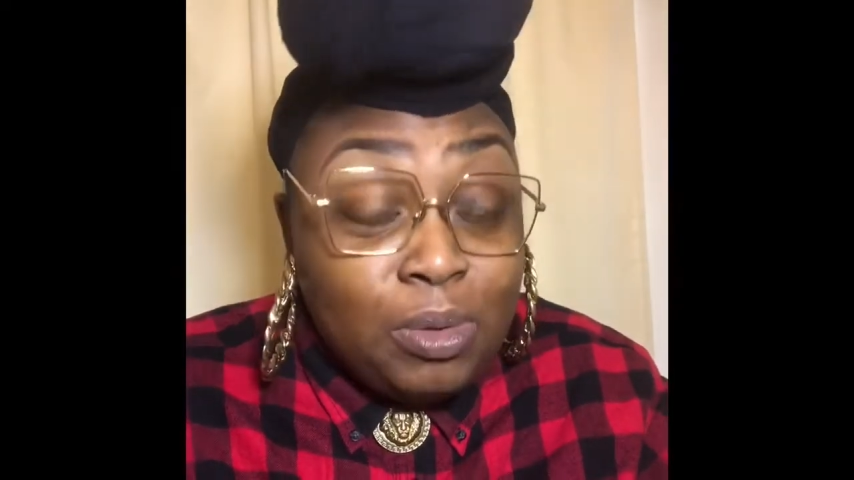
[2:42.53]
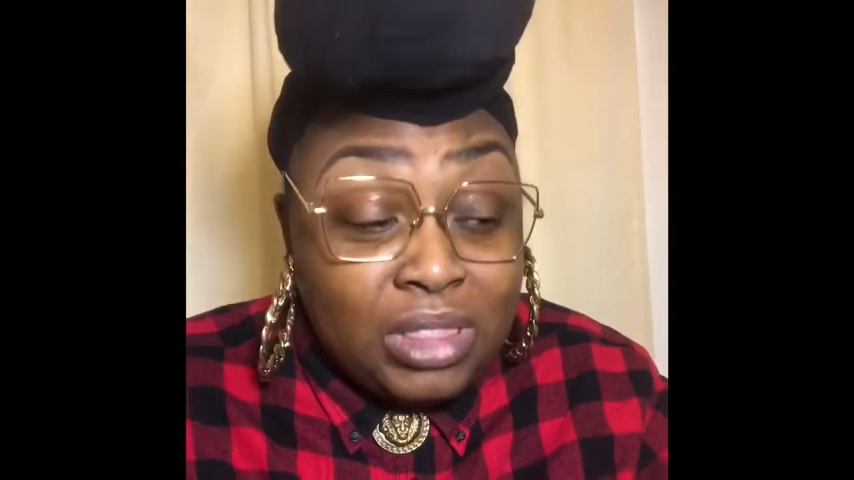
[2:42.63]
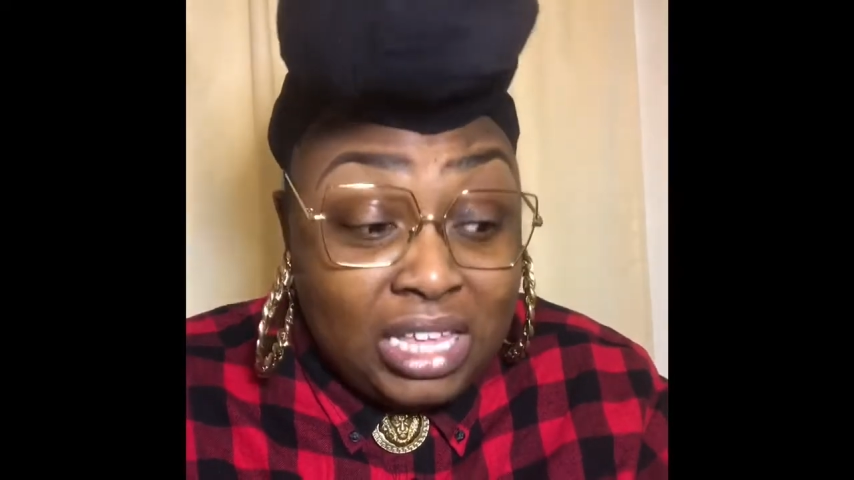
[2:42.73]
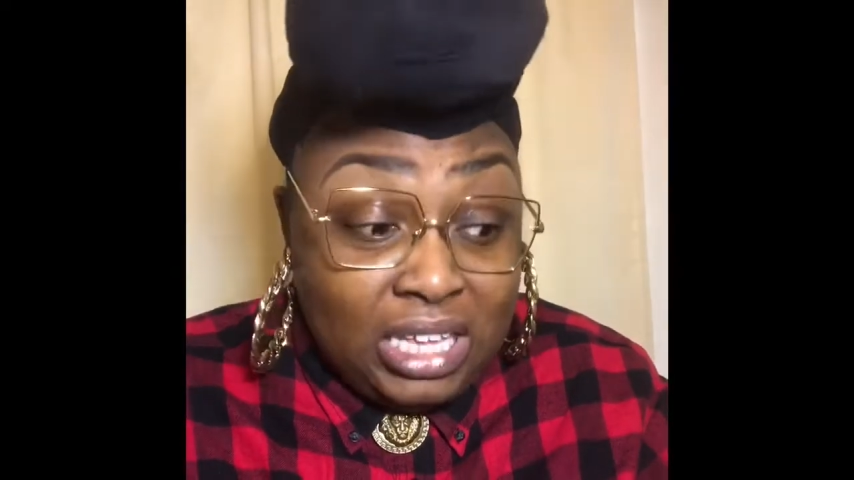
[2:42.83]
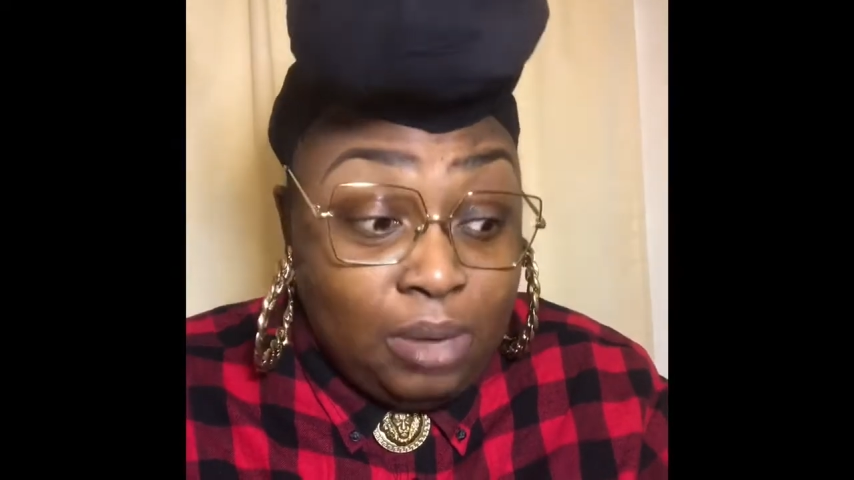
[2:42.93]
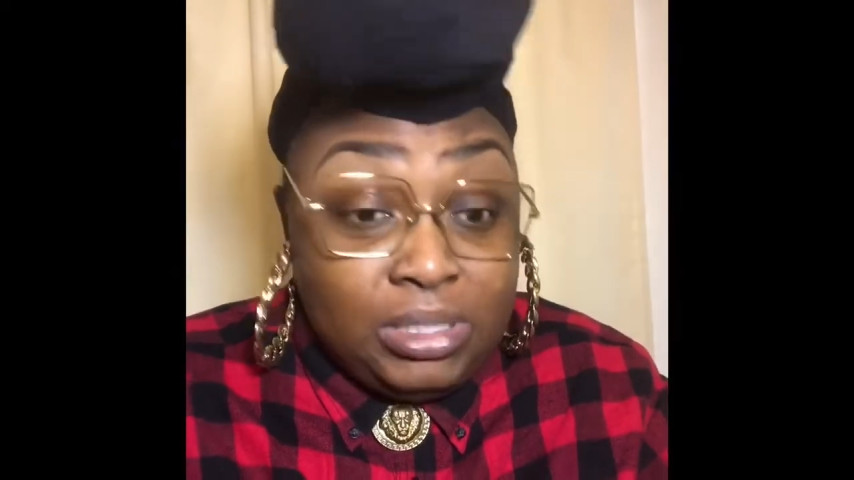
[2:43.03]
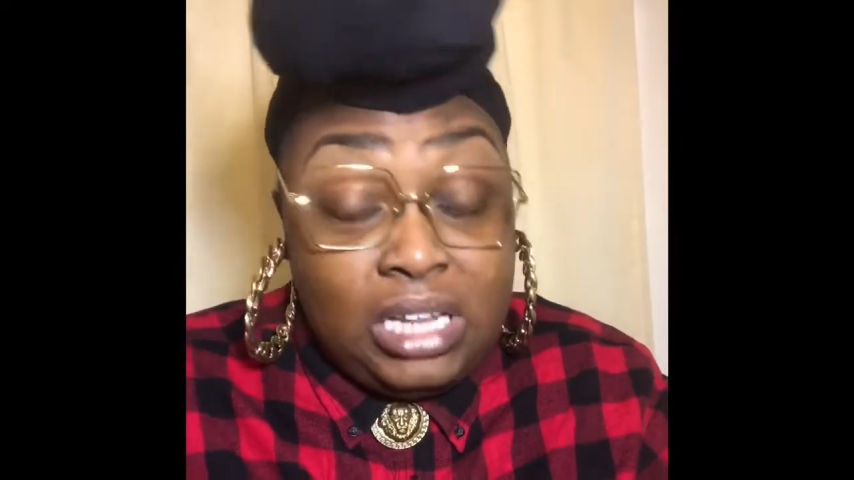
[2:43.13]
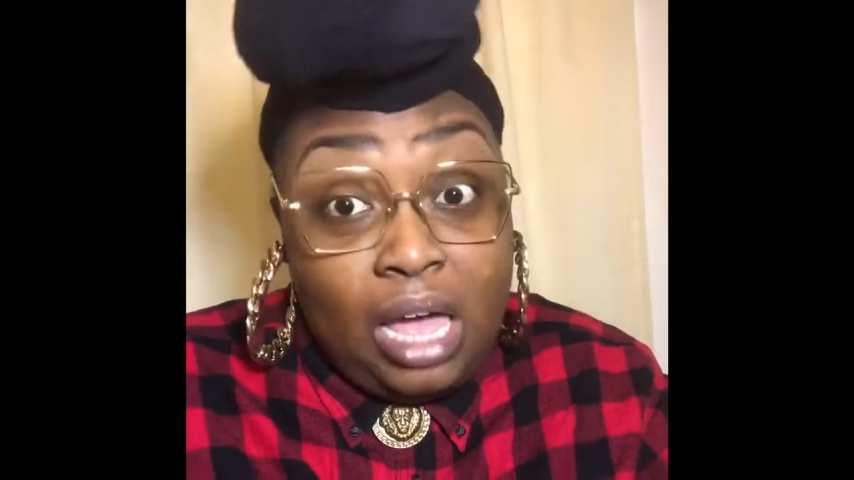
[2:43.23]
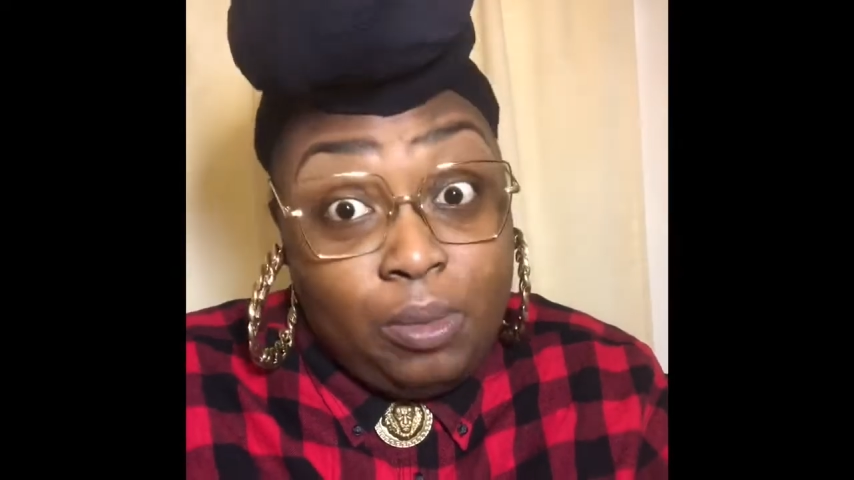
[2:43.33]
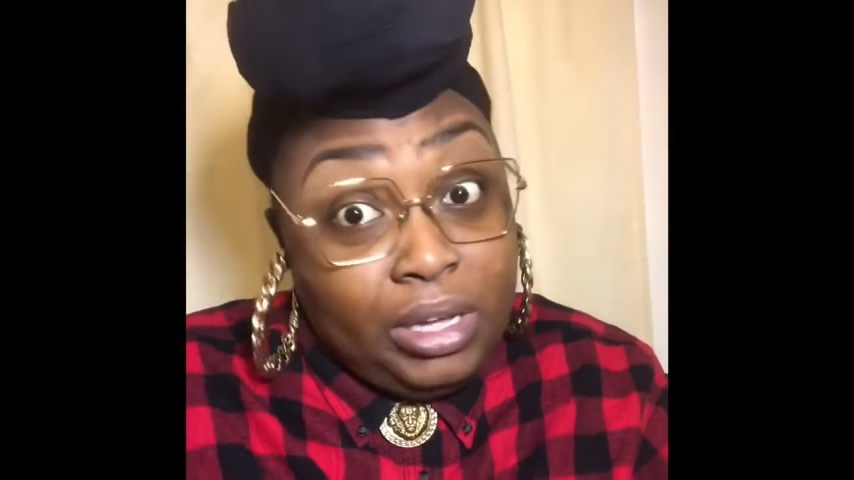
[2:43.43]
think I was
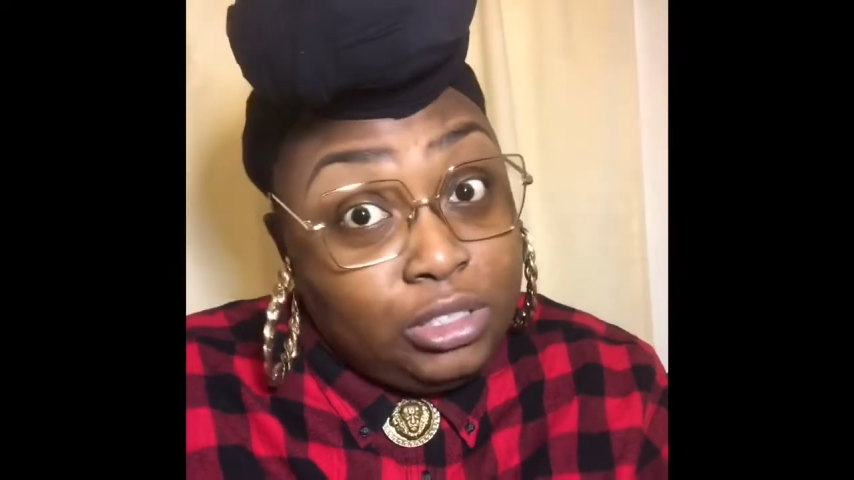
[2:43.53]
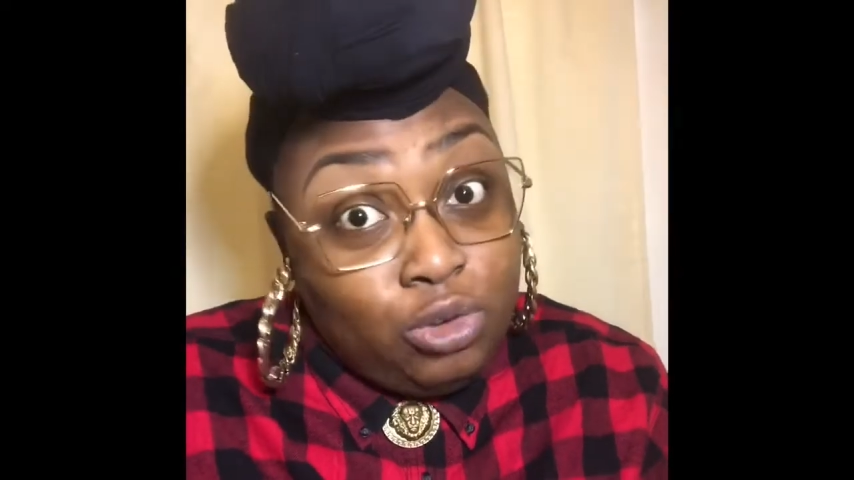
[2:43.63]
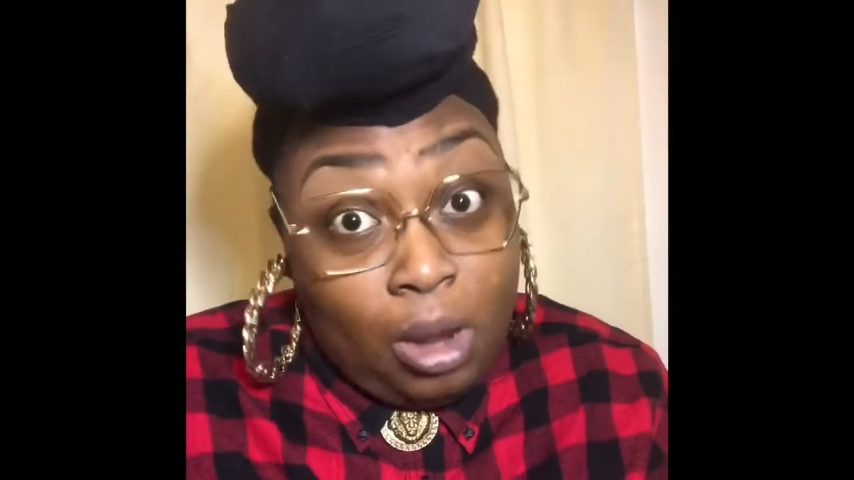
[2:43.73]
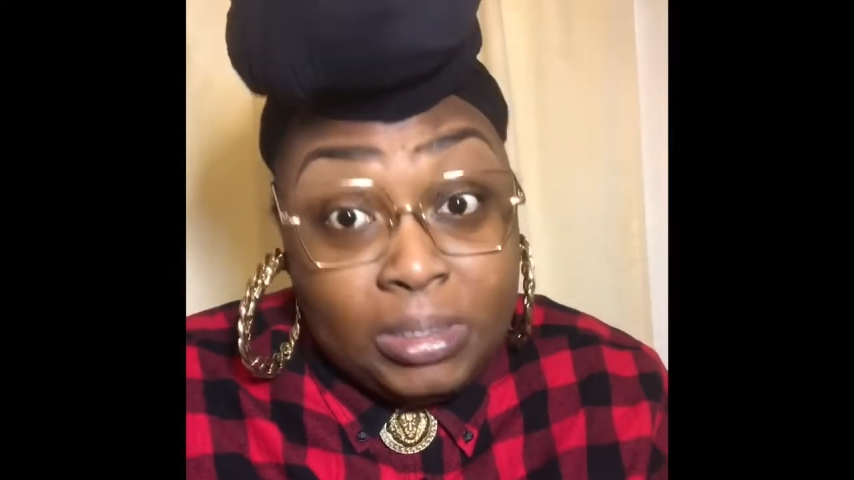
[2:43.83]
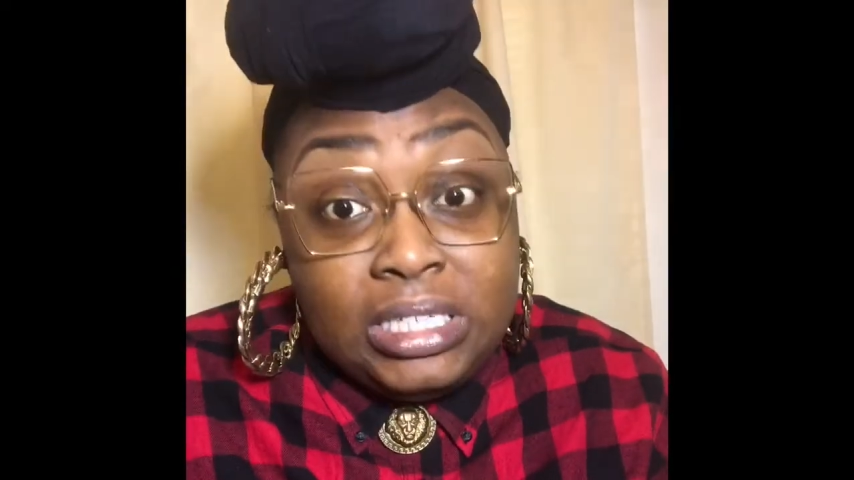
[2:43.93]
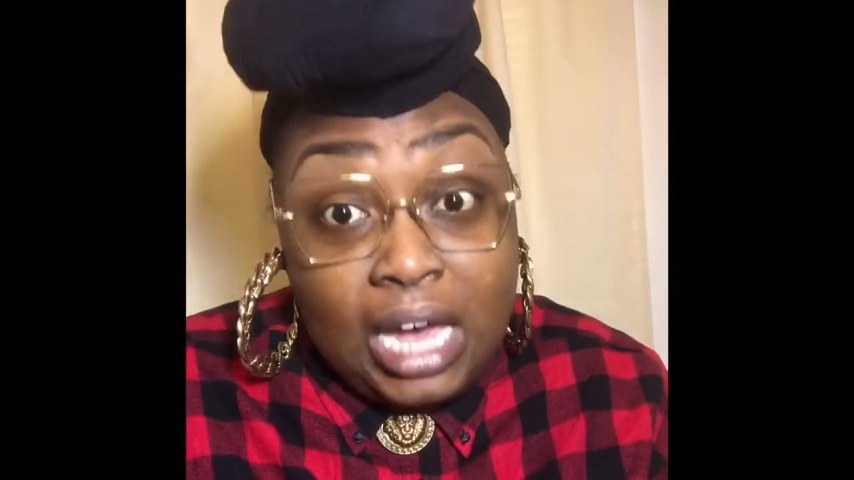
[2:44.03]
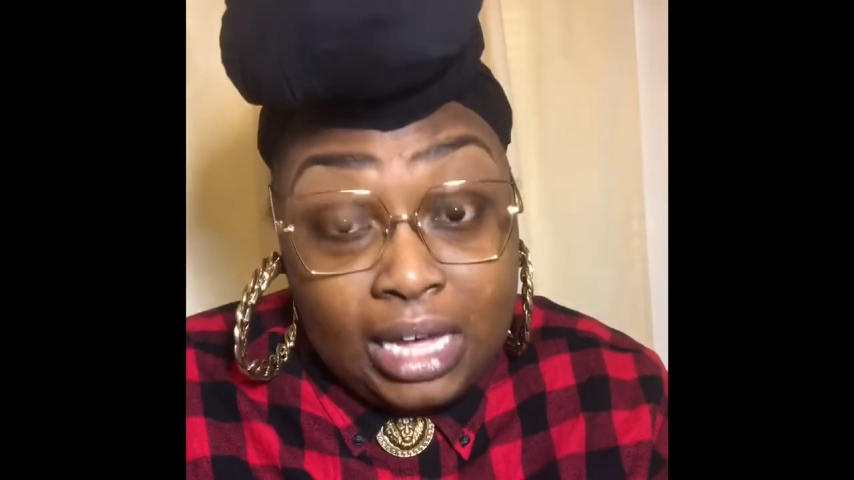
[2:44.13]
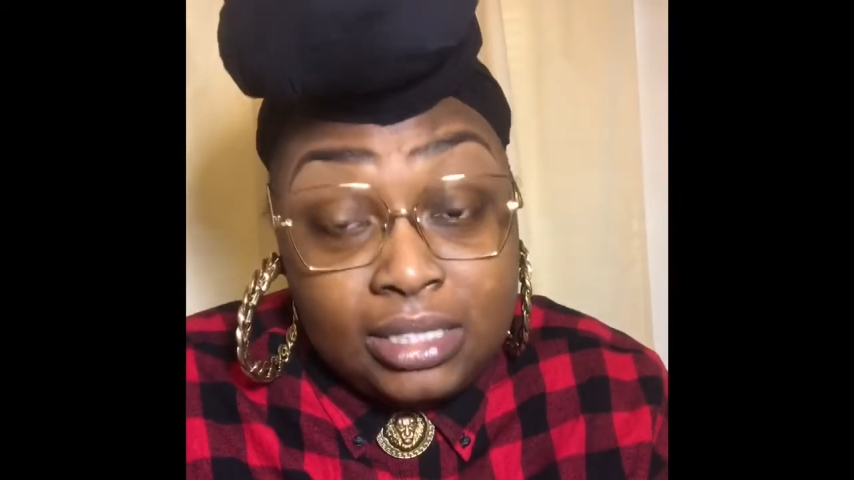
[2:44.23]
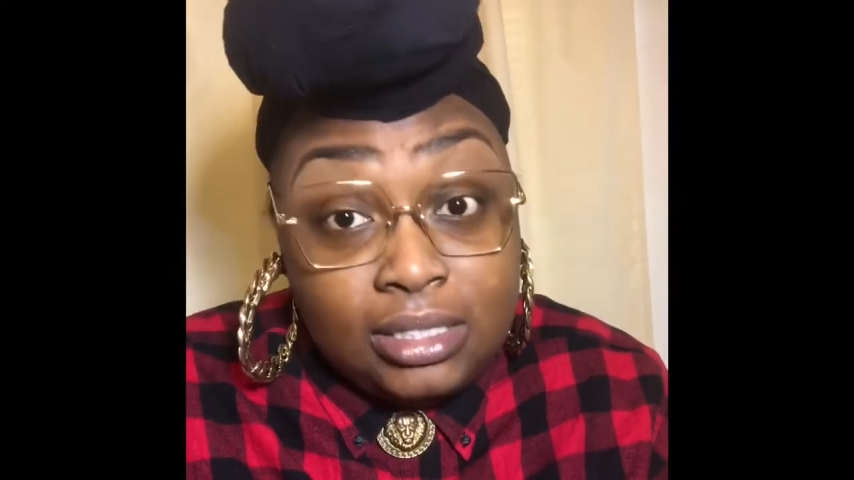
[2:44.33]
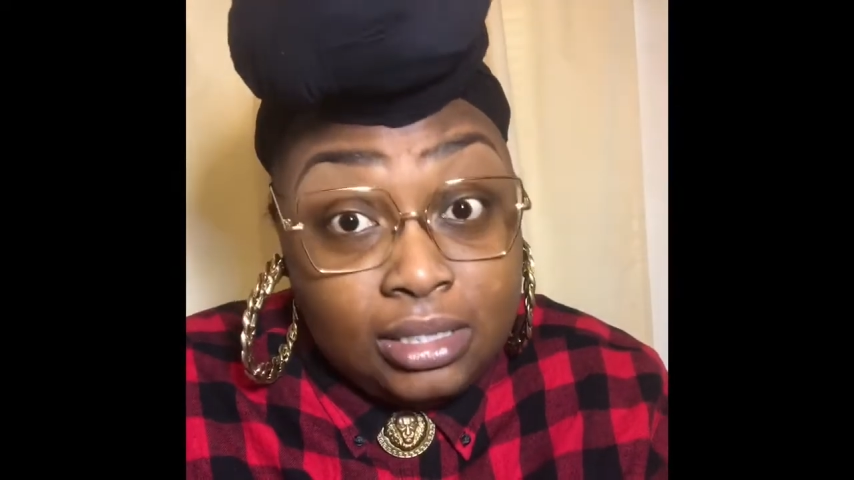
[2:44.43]
lightweight
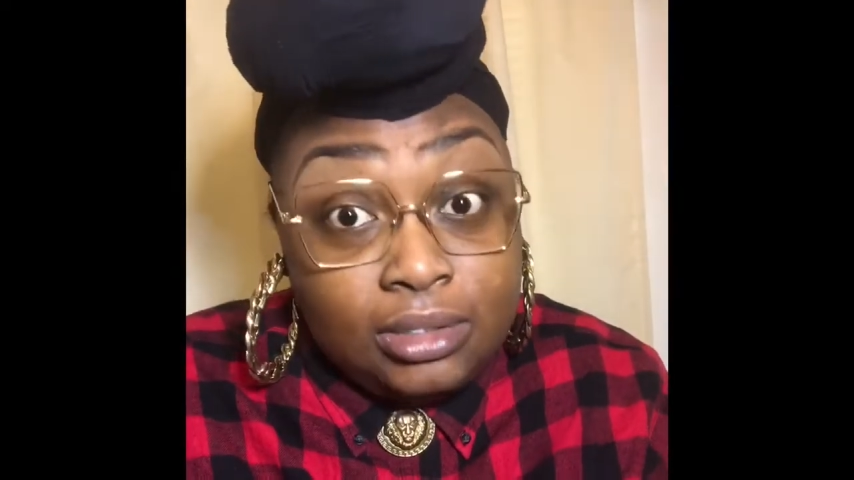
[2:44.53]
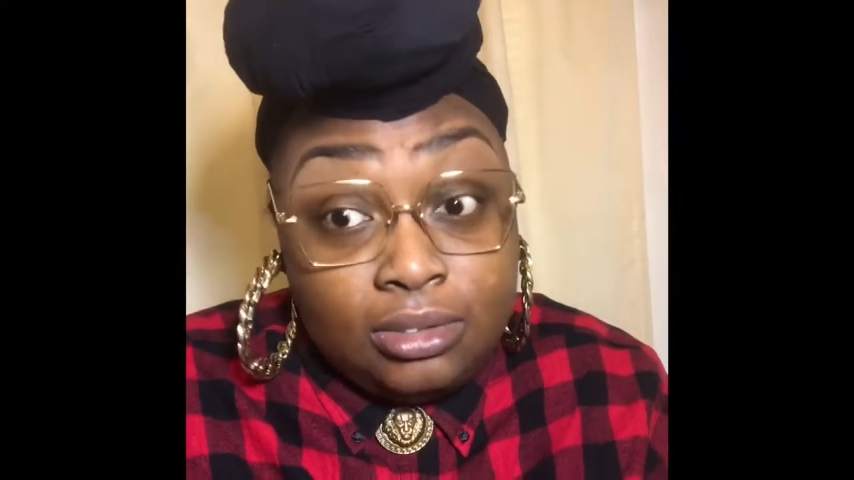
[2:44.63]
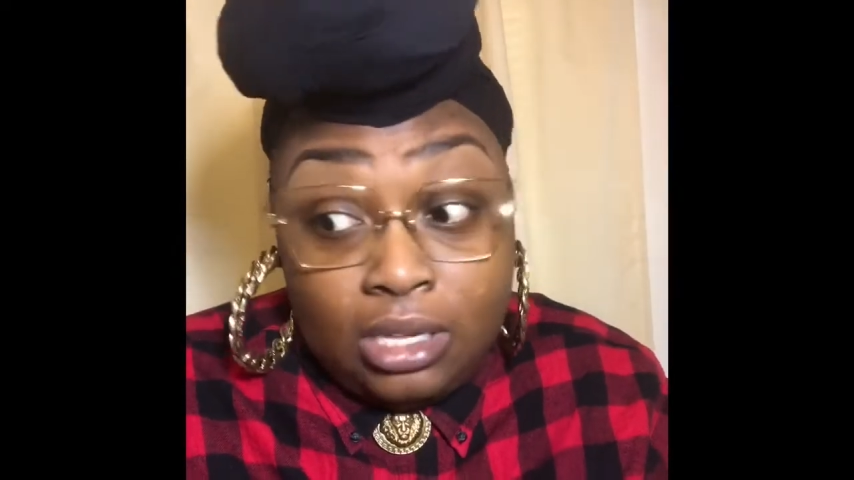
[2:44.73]
traumatized,